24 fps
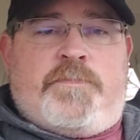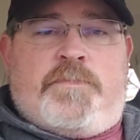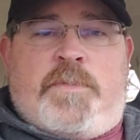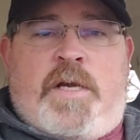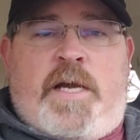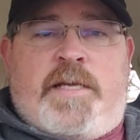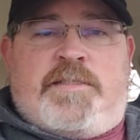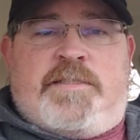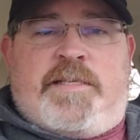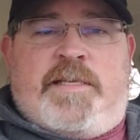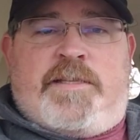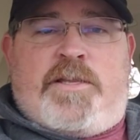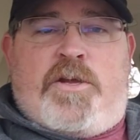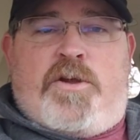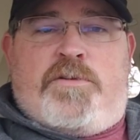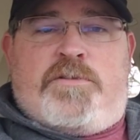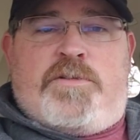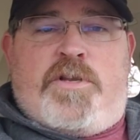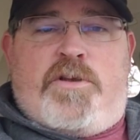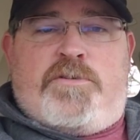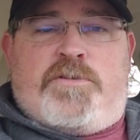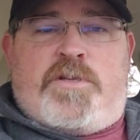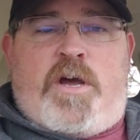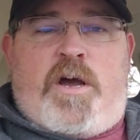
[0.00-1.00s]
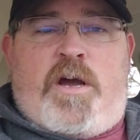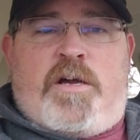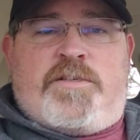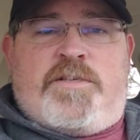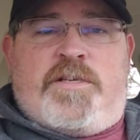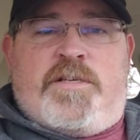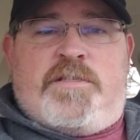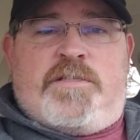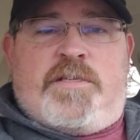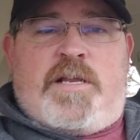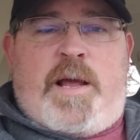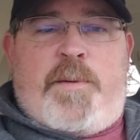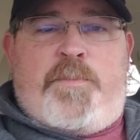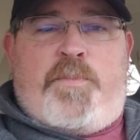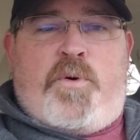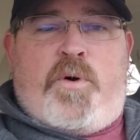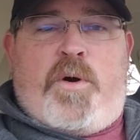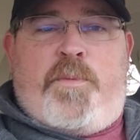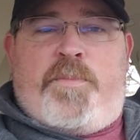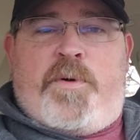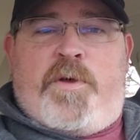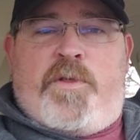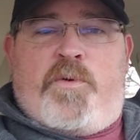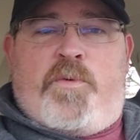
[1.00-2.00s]
I sit there in those auctions and I pull
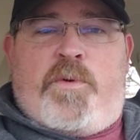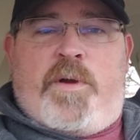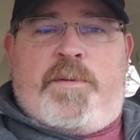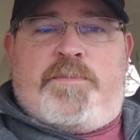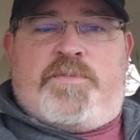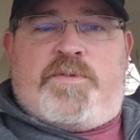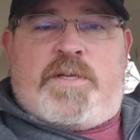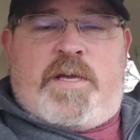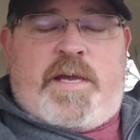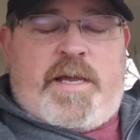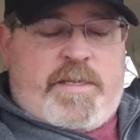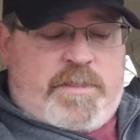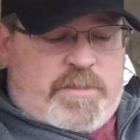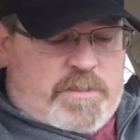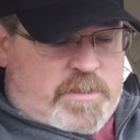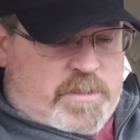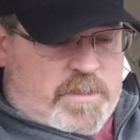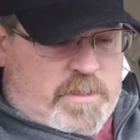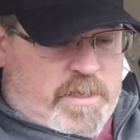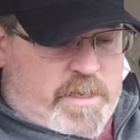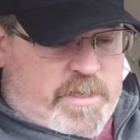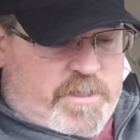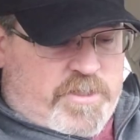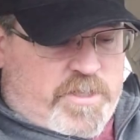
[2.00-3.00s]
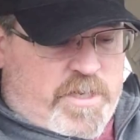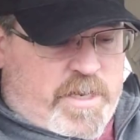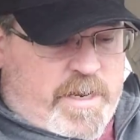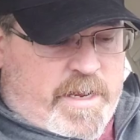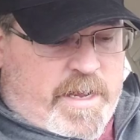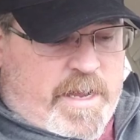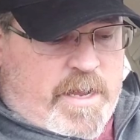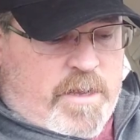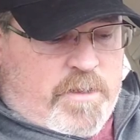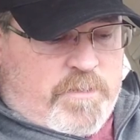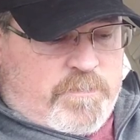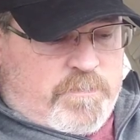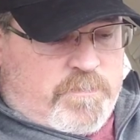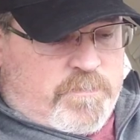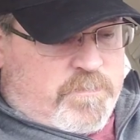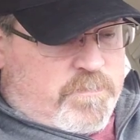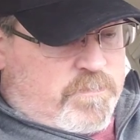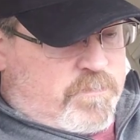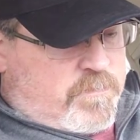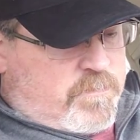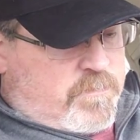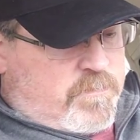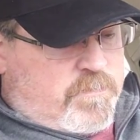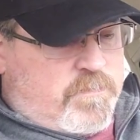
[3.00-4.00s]
up other websites and I check out
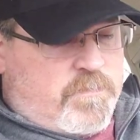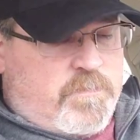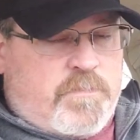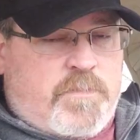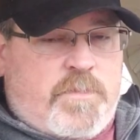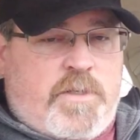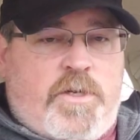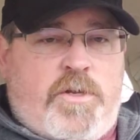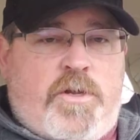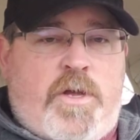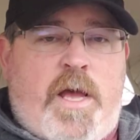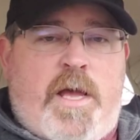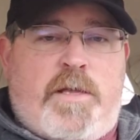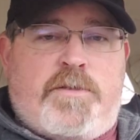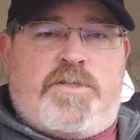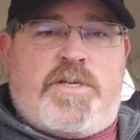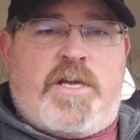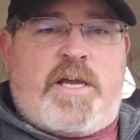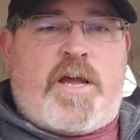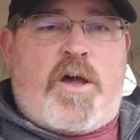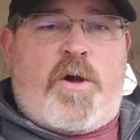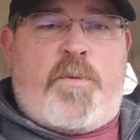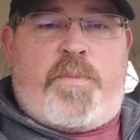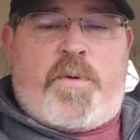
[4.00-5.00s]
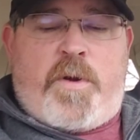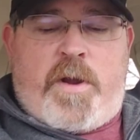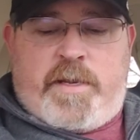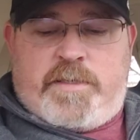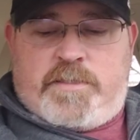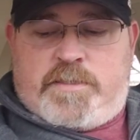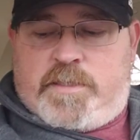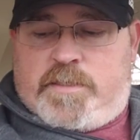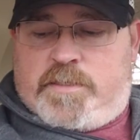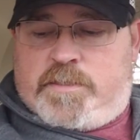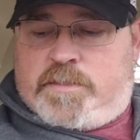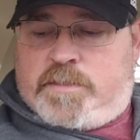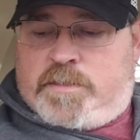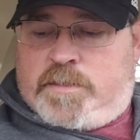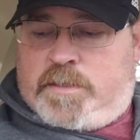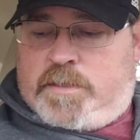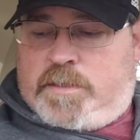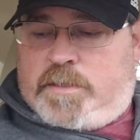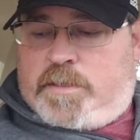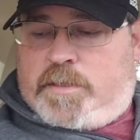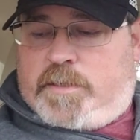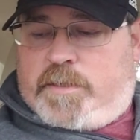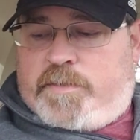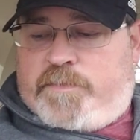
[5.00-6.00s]
prices.
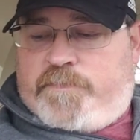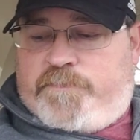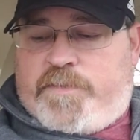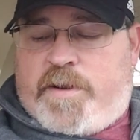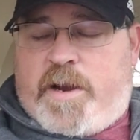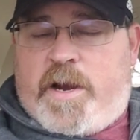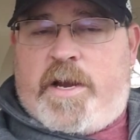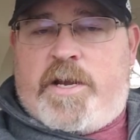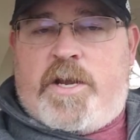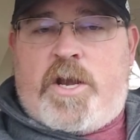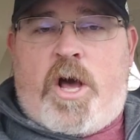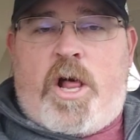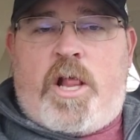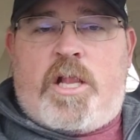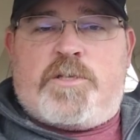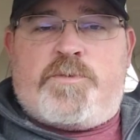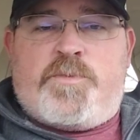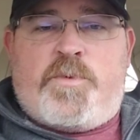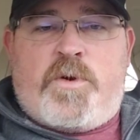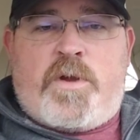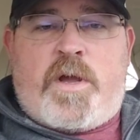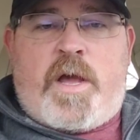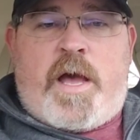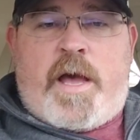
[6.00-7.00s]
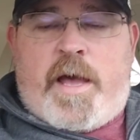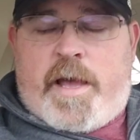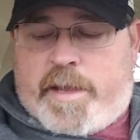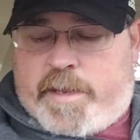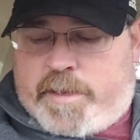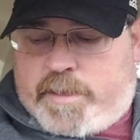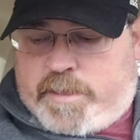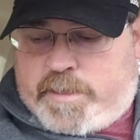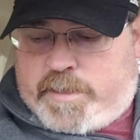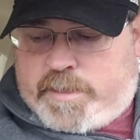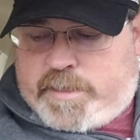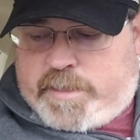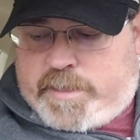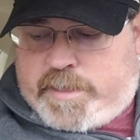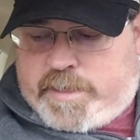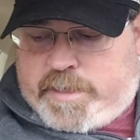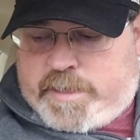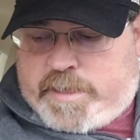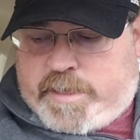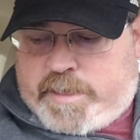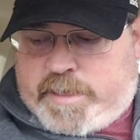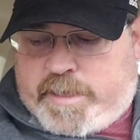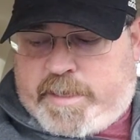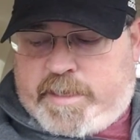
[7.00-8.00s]
Very knowledgeable guy. He
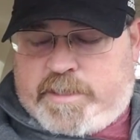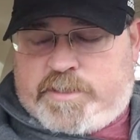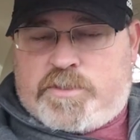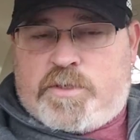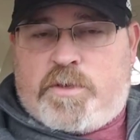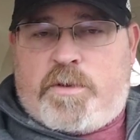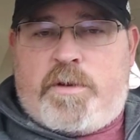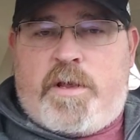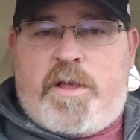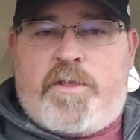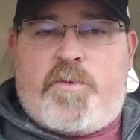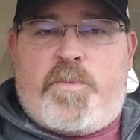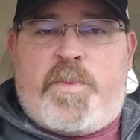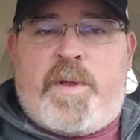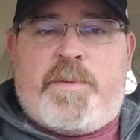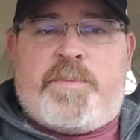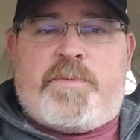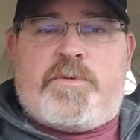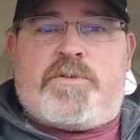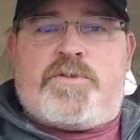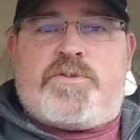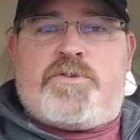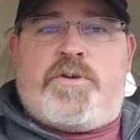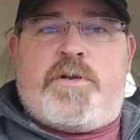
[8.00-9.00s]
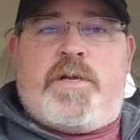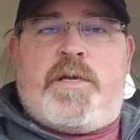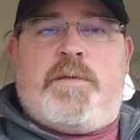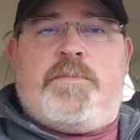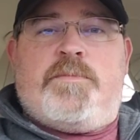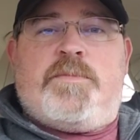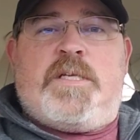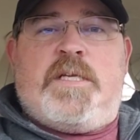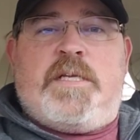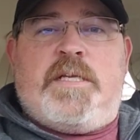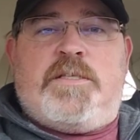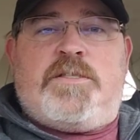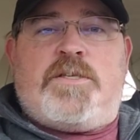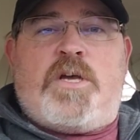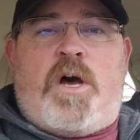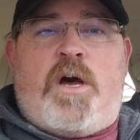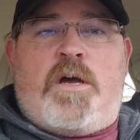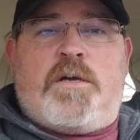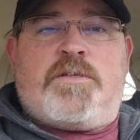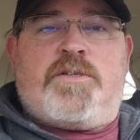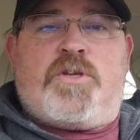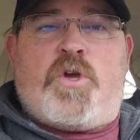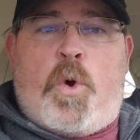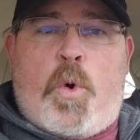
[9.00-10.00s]
gets on other people's streams and he
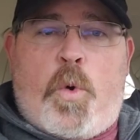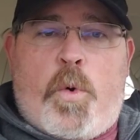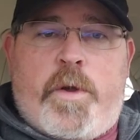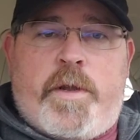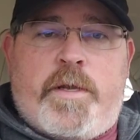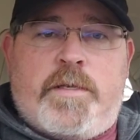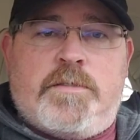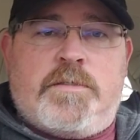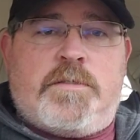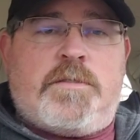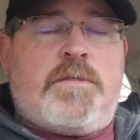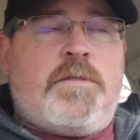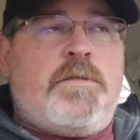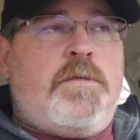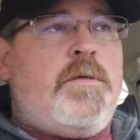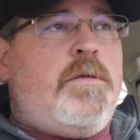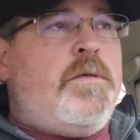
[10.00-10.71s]
talks coins.